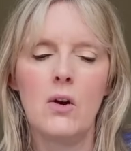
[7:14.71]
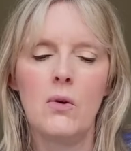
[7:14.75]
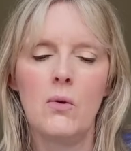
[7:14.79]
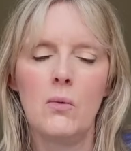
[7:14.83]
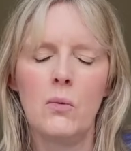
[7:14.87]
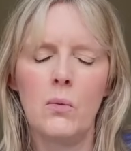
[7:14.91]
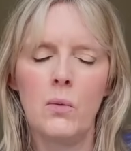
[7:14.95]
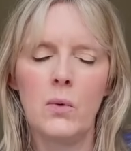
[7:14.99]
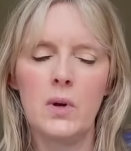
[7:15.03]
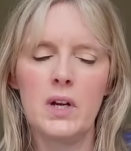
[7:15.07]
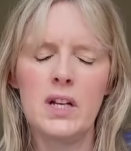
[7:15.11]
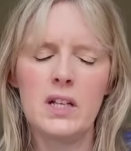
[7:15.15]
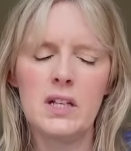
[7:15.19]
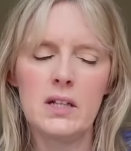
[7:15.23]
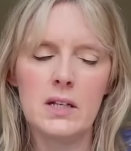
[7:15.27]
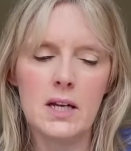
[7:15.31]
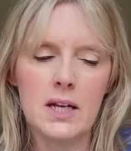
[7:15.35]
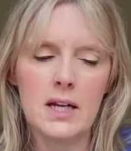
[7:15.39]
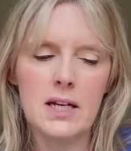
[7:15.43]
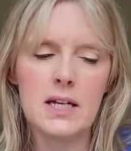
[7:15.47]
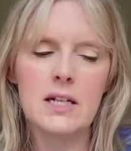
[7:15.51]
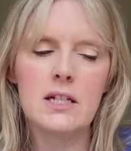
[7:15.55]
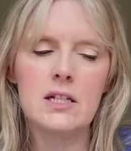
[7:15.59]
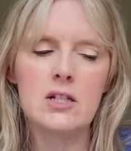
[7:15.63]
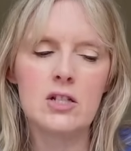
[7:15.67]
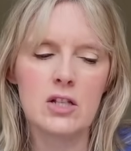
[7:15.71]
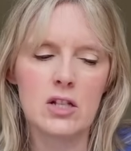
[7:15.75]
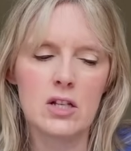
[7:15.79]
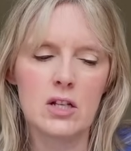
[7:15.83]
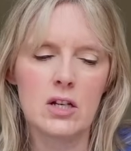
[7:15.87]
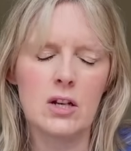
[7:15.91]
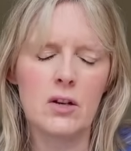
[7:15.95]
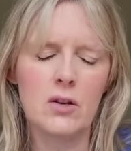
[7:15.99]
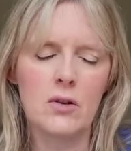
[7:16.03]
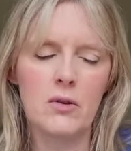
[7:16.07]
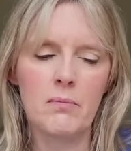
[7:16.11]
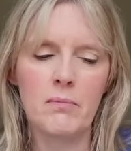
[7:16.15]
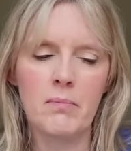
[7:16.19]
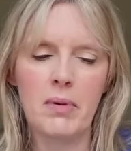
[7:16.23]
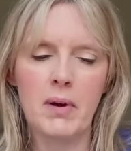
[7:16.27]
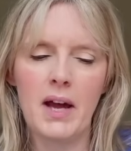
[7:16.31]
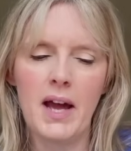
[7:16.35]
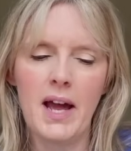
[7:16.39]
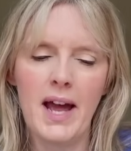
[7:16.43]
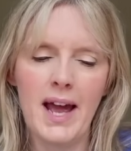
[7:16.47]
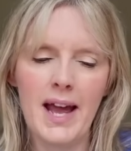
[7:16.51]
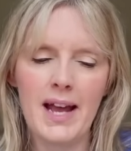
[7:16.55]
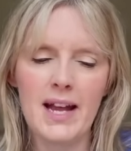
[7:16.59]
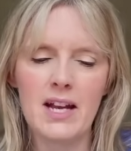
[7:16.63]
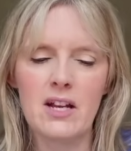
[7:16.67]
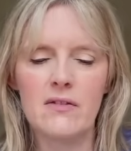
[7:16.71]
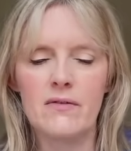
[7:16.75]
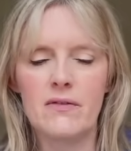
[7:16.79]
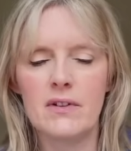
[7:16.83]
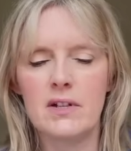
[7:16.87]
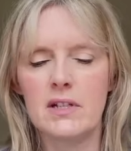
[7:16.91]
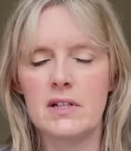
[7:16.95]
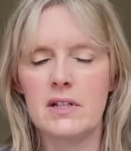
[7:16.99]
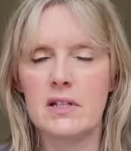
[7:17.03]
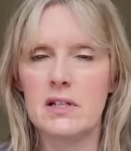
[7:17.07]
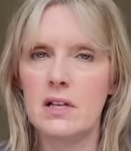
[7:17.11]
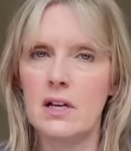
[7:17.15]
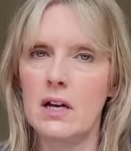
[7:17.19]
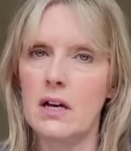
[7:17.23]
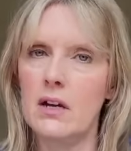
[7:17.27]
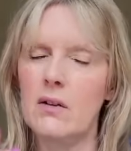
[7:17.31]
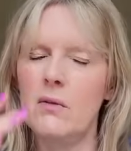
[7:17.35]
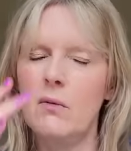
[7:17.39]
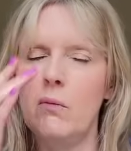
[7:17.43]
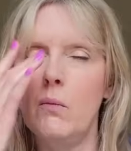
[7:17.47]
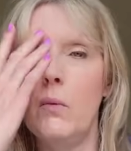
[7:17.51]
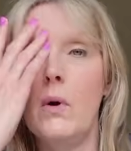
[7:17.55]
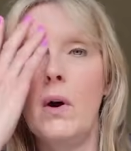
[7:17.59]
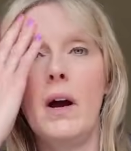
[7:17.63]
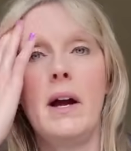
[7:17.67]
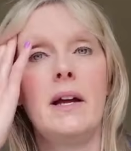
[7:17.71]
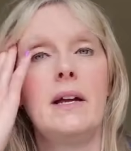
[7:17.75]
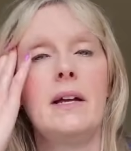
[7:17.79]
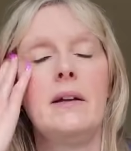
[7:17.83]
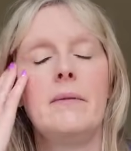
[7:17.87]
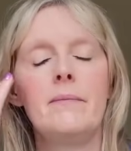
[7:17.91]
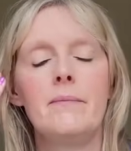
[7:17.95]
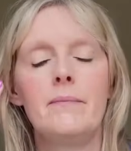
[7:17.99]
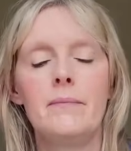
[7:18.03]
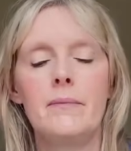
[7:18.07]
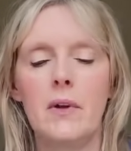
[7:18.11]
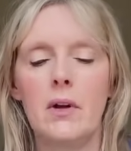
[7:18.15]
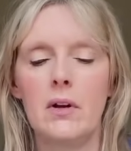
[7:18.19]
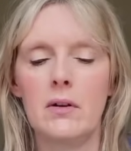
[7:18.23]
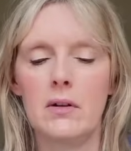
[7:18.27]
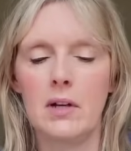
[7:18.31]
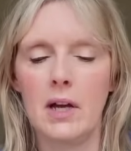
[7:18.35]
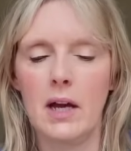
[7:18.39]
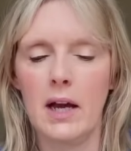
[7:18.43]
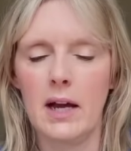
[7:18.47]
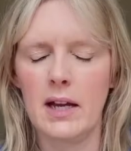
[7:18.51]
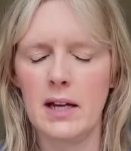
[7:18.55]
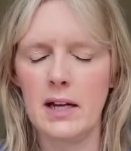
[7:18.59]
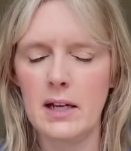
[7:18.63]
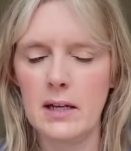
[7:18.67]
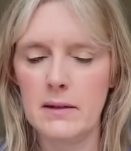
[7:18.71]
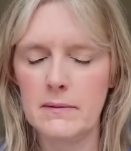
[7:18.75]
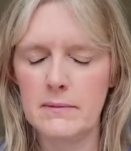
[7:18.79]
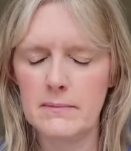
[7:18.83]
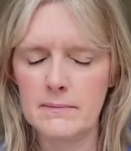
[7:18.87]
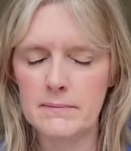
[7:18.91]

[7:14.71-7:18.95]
we need to behave in a certain way. Okay,